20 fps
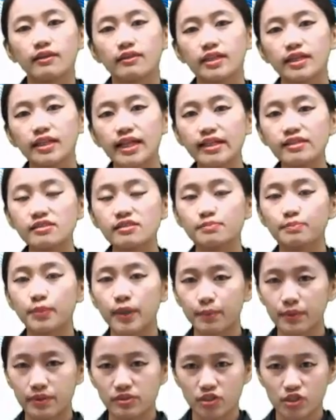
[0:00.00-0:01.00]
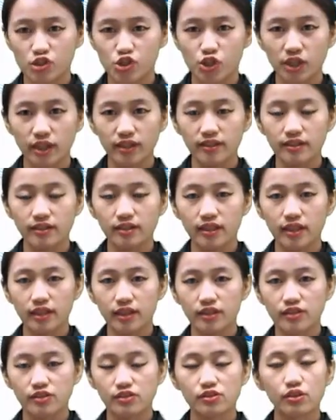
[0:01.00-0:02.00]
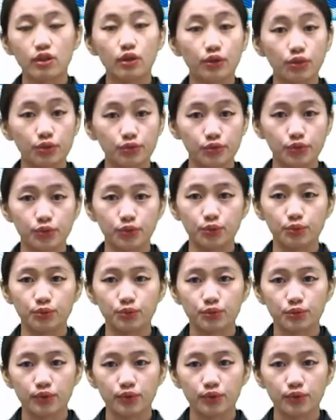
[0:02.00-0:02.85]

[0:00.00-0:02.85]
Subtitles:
The next preposition is through.